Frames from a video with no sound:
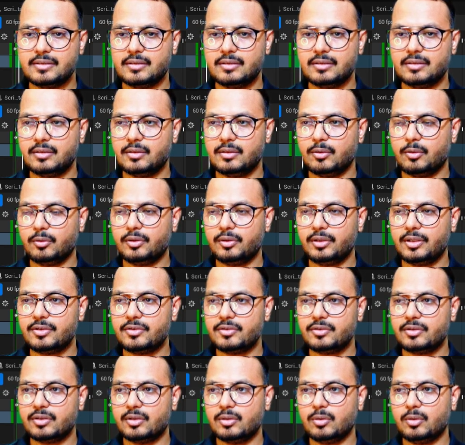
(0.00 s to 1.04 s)

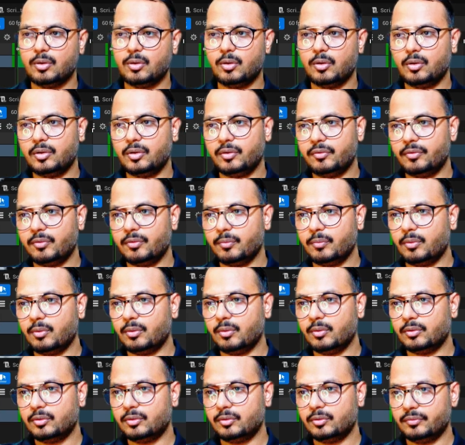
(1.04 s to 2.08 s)
rotation, or if you want